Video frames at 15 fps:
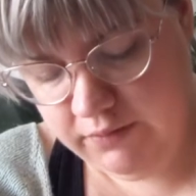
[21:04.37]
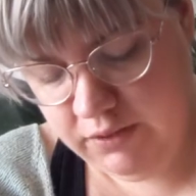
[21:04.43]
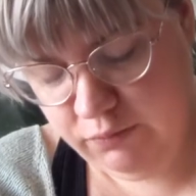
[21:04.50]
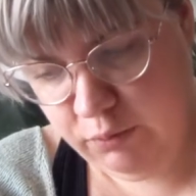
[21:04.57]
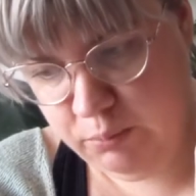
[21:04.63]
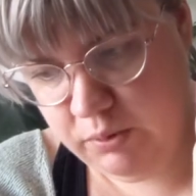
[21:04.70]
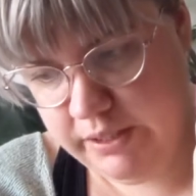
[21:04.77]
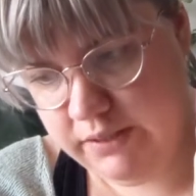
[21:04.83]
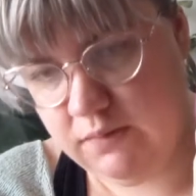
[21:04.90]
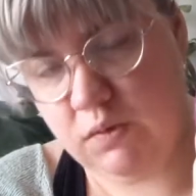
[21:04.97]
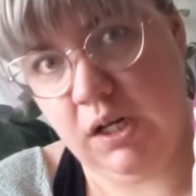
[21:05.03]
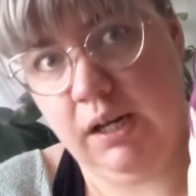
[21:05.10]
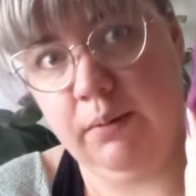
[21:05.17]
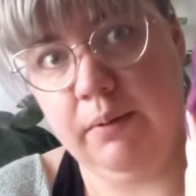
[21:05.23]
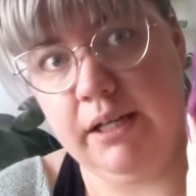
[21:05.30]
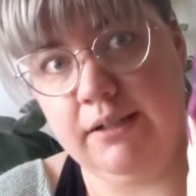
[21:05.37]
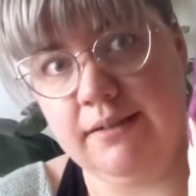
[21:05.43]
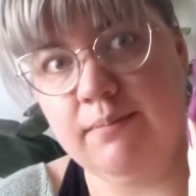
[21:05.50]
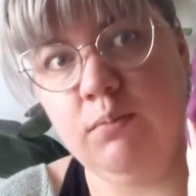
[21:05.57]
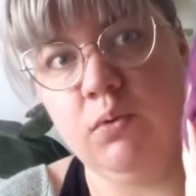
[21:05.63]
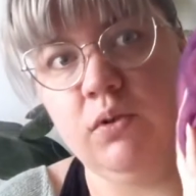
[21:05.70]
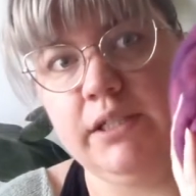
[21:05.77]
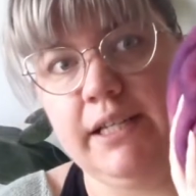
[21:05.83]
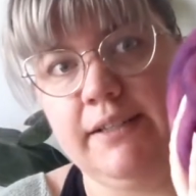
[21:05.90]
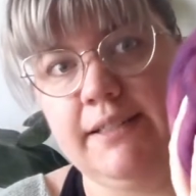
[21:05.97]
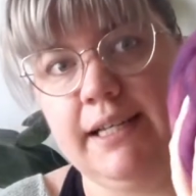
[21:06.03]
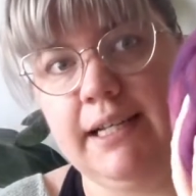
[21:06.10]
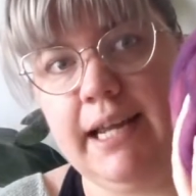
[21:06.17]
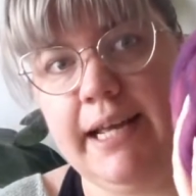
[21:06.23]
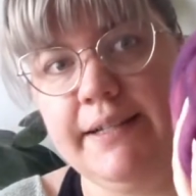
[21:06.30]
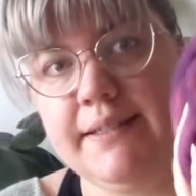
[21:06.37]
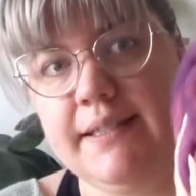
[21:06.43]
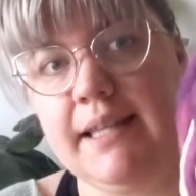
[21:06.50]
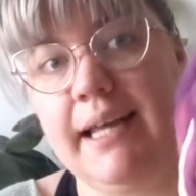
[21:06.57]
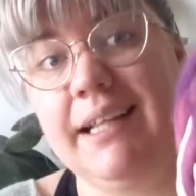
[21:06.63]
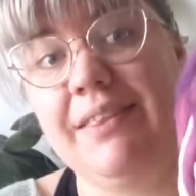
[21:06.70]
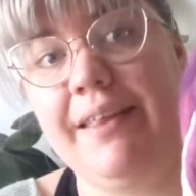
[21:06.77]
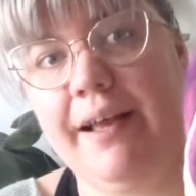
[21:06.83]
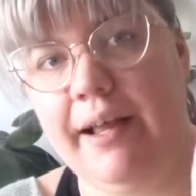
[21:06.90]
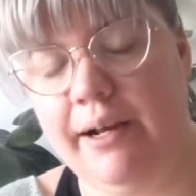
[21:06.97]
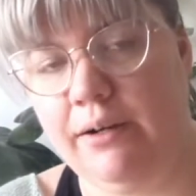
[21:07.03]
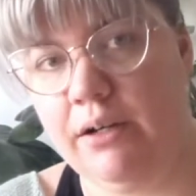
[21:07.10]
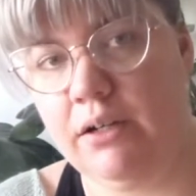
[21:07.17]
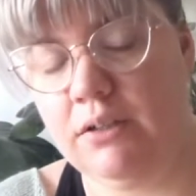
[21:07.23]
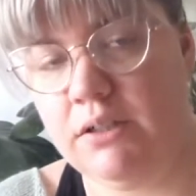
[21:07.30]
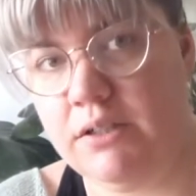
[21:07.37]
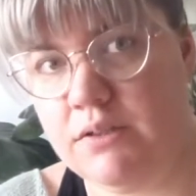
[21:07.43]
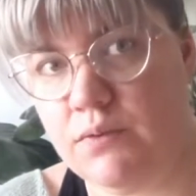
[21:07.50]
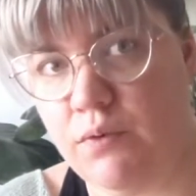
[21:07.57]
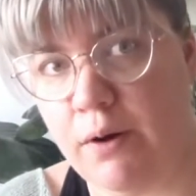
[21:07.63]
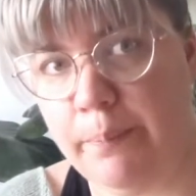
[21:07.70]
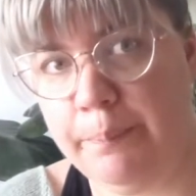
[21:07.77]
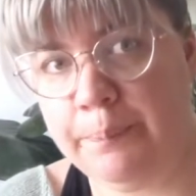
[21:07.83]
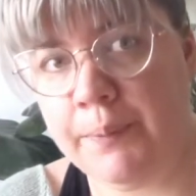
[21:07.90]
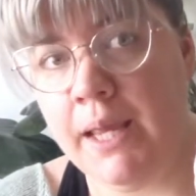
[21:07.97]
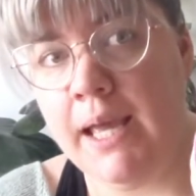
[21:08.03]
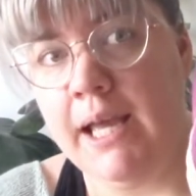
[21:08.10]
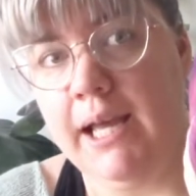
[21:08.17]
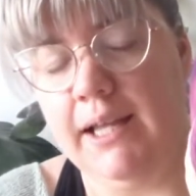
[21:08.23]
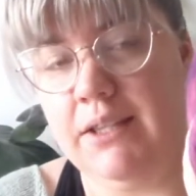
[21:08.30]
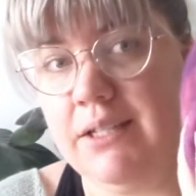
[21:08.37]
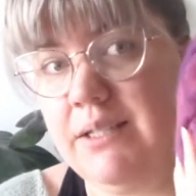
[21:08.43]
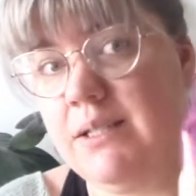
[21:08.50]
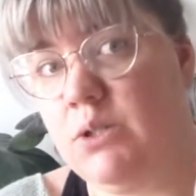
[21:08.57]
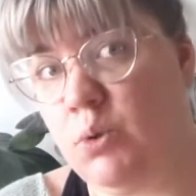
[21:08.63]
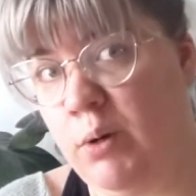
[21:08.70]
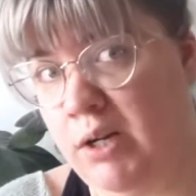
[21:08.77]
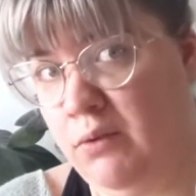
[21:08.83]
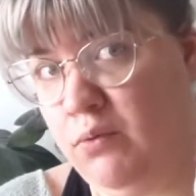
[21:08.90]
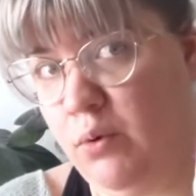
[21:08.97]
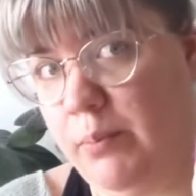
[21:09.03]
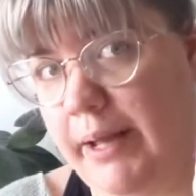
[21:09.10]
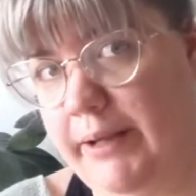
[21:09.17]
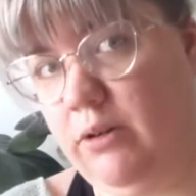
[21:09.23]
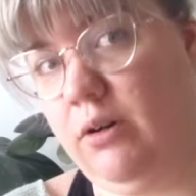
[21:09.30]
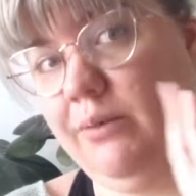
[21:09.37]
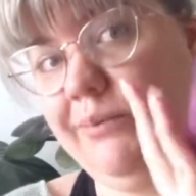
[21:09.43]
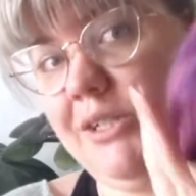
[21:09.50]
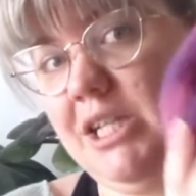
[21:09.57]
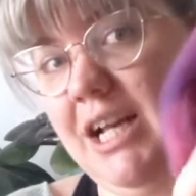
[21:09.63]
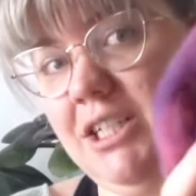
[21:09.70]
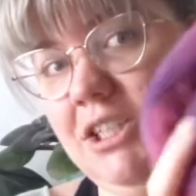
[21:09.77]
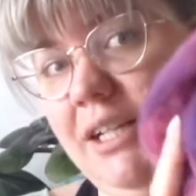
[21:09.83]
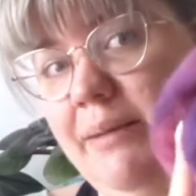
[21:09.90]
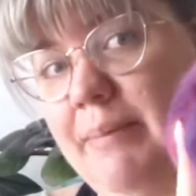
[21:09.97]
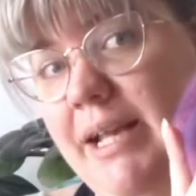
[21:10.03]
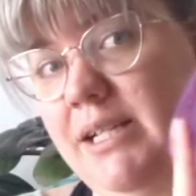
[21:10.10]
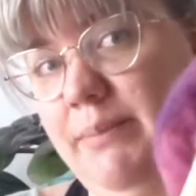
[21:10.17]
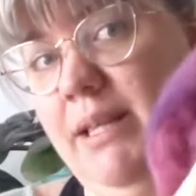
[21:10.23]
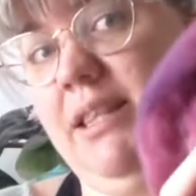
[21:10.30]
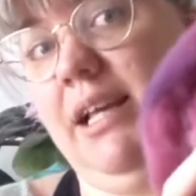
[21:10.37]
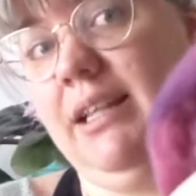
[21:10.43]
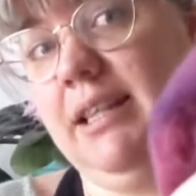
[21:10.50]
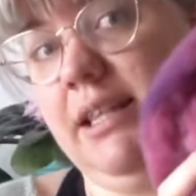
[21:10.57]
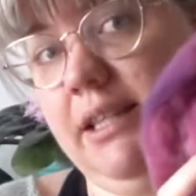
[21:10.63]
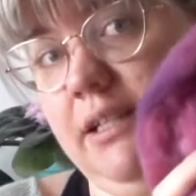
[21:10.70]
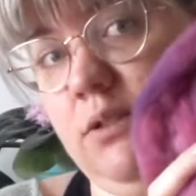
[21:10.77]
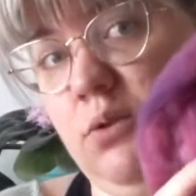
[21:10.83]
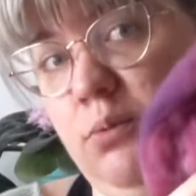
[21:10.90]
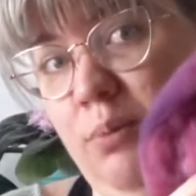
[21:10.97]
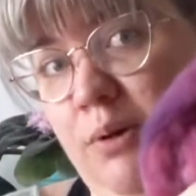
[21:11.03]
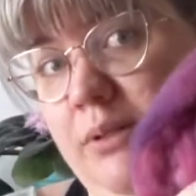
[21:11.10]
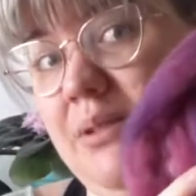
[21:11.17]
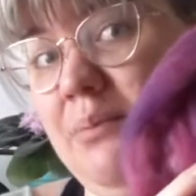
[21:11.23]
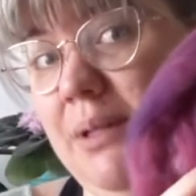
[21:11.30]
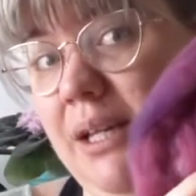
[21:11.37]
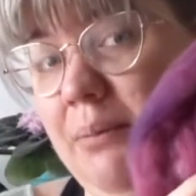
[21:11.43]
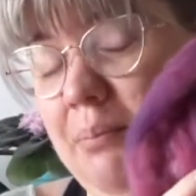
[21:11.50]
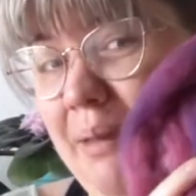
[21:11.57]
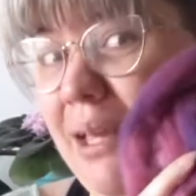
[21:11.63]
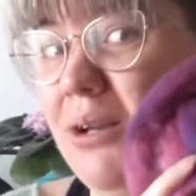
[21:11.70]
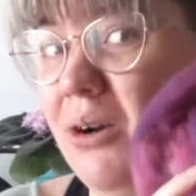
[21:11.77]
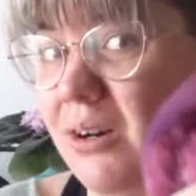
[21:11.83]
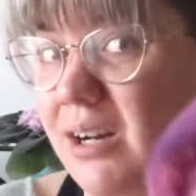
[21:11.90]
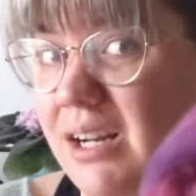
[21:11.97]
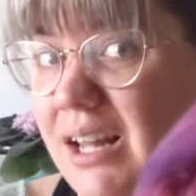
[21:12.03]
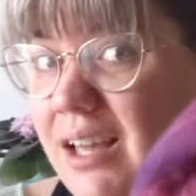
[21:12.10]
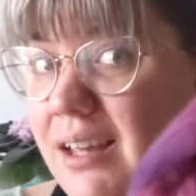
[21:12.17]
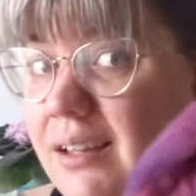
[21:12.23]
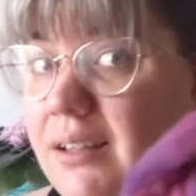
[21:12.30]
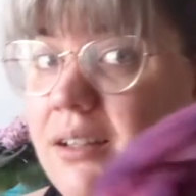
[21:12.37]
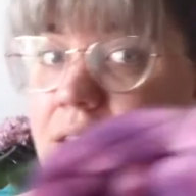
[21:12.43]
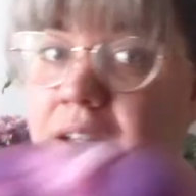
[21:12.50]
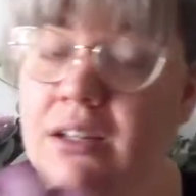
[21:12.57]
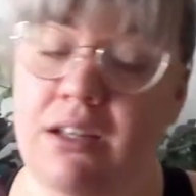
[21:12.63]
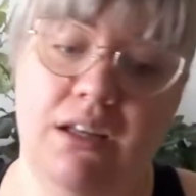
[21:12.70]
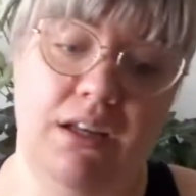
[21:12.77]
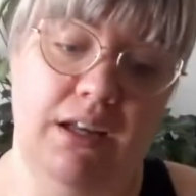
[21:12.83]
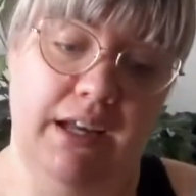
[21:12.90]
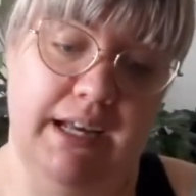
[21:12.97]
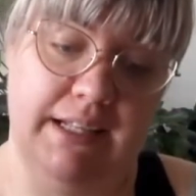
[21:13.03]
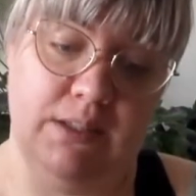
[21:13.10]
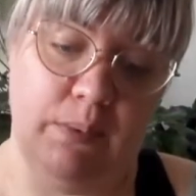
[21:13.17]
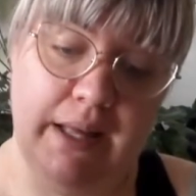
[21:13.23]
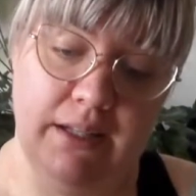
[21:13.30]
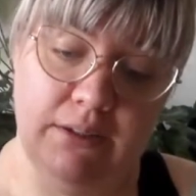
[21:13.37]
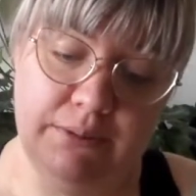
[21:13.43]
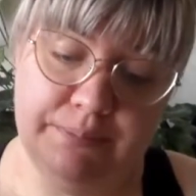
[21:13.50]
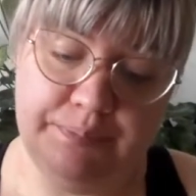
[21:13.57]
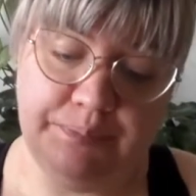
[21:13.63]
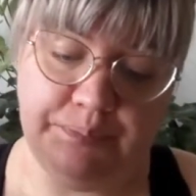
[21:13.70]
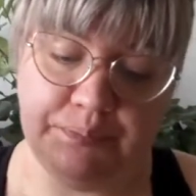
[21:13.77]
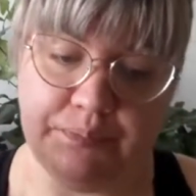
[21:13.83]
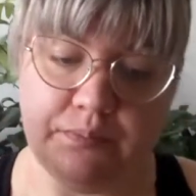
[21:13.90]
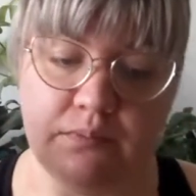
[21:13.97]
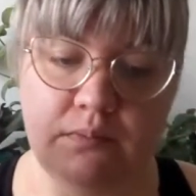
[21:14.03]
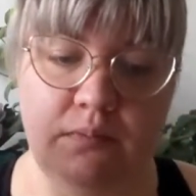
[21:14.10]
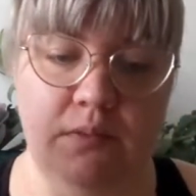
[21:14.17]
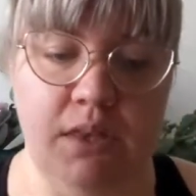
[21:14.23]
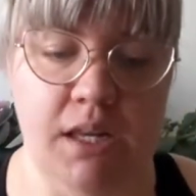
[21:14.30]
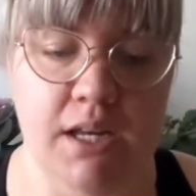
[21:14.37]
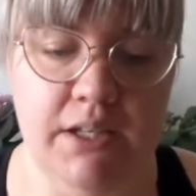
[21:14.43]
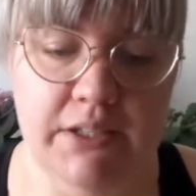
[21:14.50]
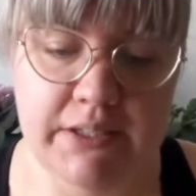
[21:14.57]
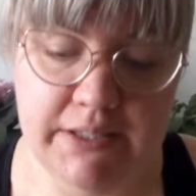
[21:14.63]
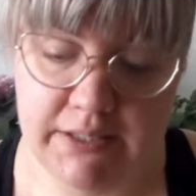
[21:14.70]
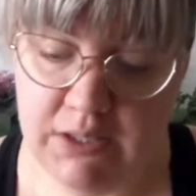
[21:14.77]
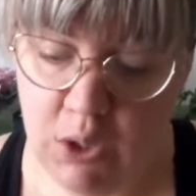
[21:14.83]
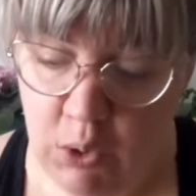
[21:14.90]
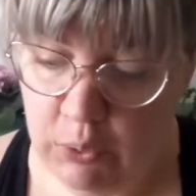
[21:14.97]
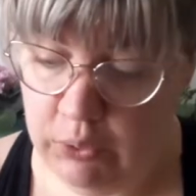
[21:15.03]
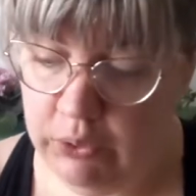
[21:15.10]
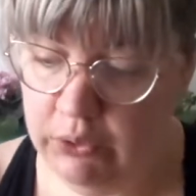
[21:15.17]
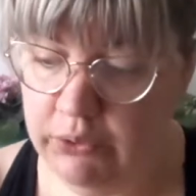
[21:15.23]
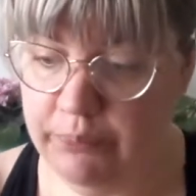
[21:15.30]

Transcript: of different breeds of sheep. It more designates like the area it's from. And this is 24 micron, which actually makes me think that this could possibly be Corriedale as well. So